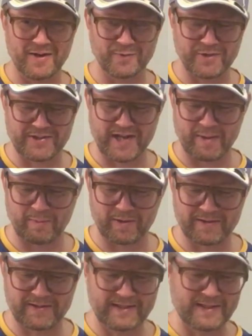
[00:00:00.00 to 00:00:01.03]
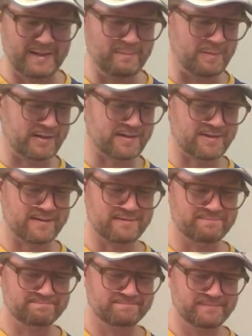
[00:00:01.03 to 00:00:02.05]
on the table. But
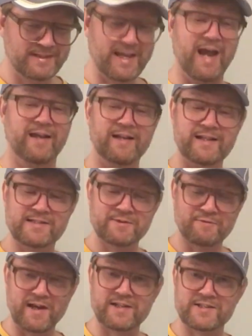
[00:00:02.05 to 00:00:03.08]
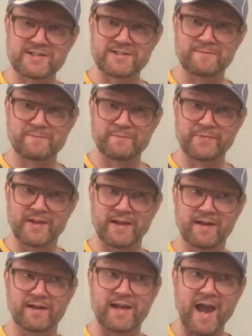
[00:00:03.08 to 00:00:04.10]
yeah, let's fetch
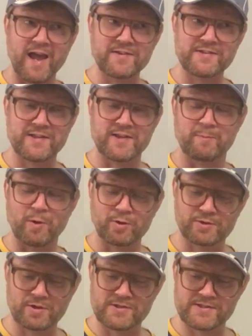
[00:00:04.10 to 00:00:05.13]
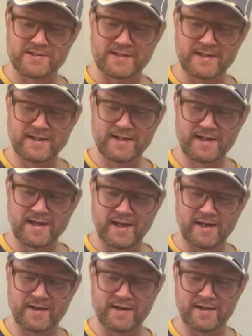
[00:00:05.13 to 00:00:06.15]
the cans and the bottles
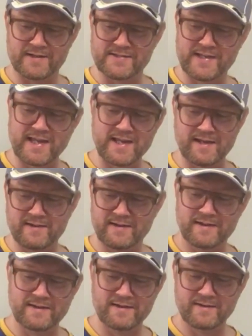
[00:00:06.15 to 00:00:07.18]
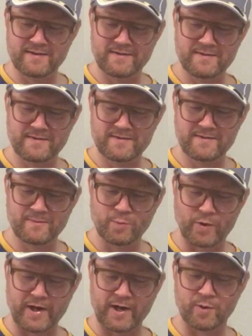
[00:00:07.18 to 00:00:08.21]
and see
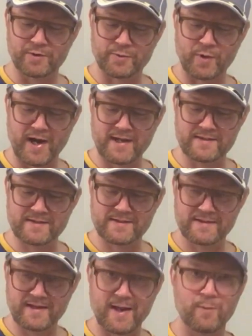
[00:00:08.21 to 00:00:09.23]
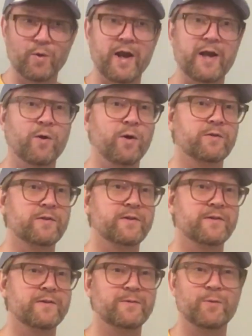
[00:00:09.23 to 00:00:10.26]
what I got right and what I
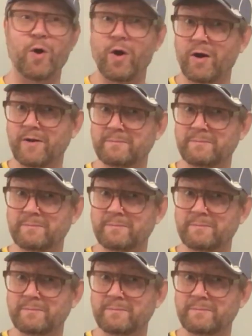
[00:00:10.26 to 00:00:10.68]
got wrong.